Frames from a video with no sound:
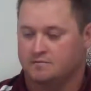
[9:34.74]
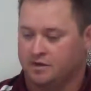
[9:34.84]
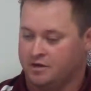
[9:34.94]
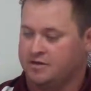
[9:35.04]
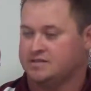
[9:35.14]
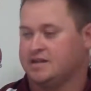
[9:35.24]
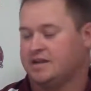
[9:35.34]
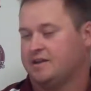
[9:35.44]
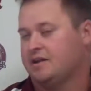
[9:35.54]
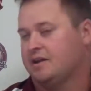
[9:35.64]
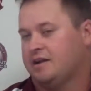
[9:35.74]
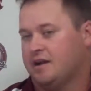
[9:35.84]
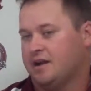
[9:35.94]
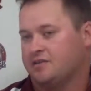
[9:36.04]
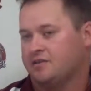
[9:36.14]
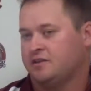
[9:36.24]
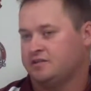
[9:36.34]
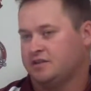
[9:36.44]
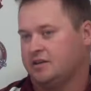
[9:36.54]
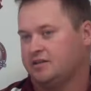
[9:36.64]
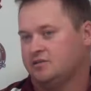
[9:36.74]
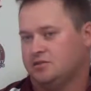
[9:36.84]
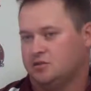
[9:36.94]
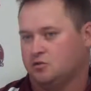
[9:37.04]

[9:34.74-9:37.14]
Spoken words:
Very excited. I think that